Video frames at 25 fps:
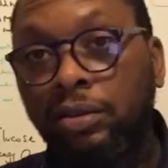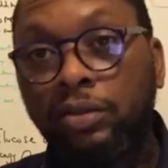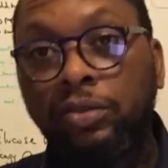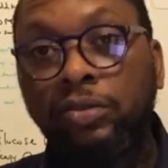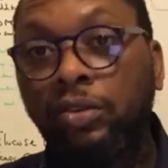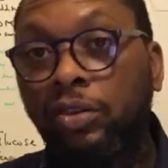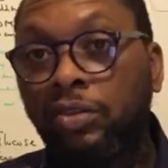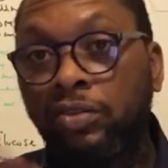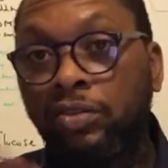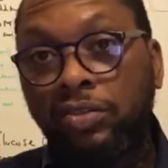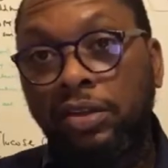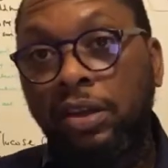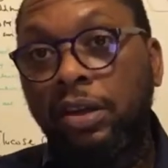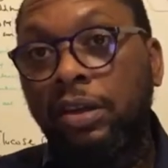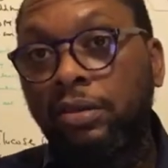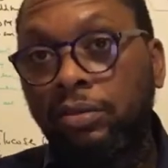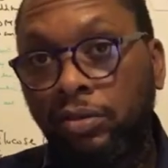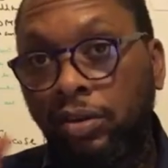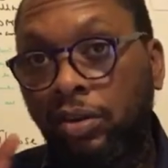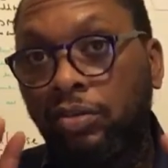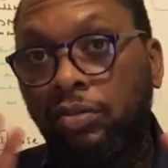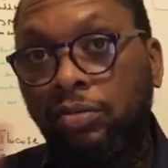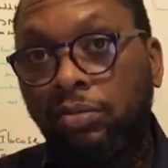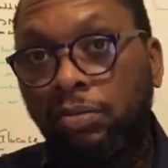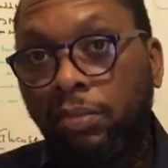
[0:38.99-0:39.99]
Just saying,
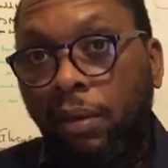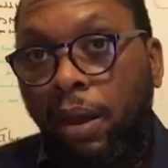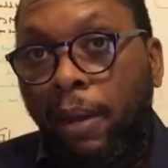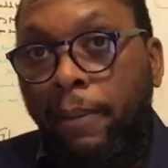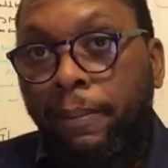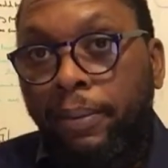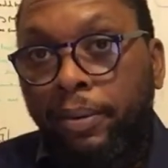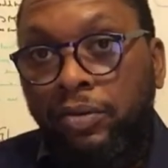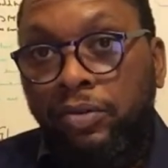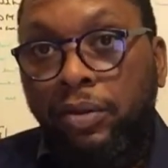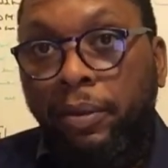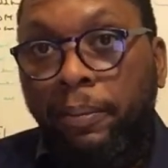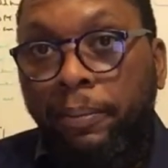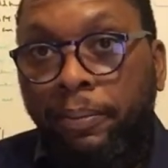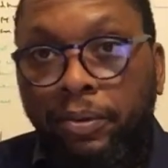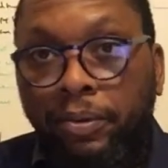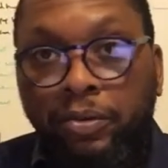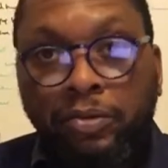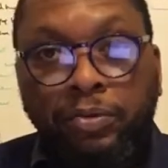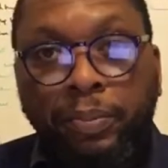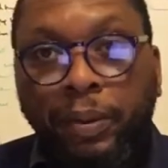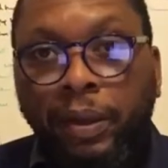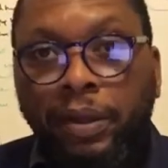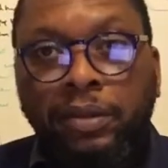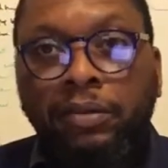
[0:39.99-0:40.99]
just my personal
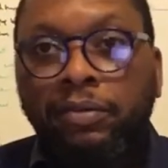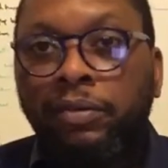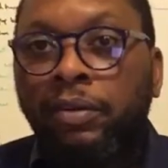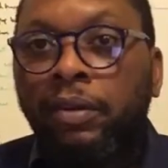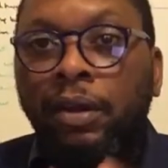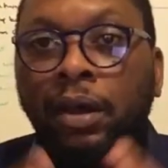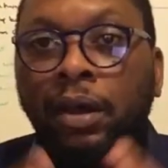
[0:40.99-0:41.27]
perspective.